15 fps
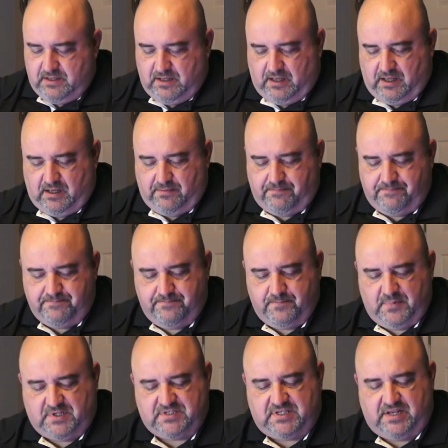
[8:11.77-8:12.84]
Um,
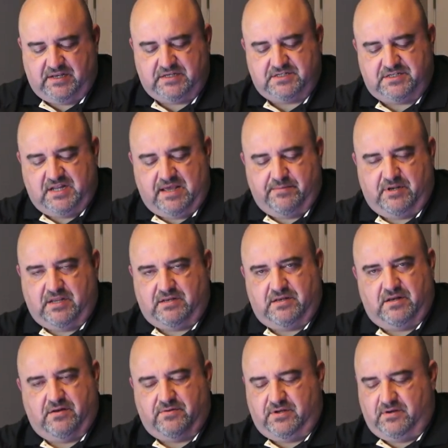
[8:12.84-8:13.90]
instead of just naming it,
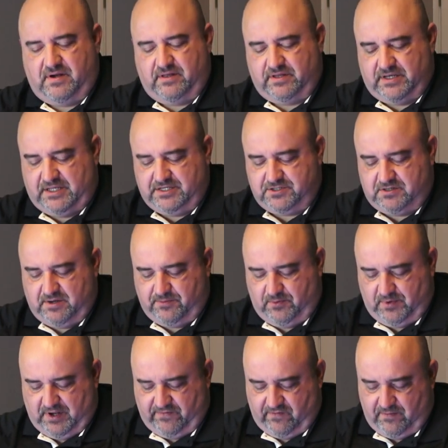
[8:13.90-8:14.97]
you know, your L E D strip or
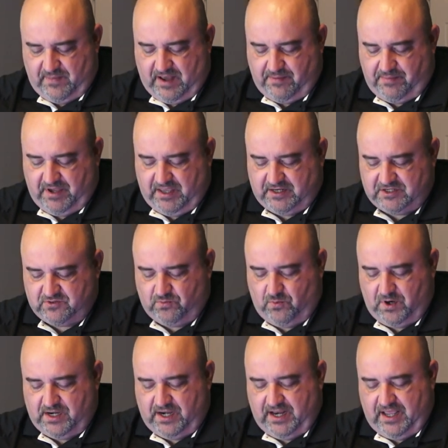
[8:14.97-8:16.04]
whatever it might be, just
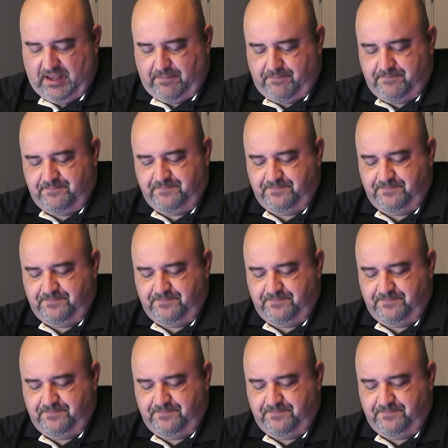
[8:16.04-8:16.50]
one name.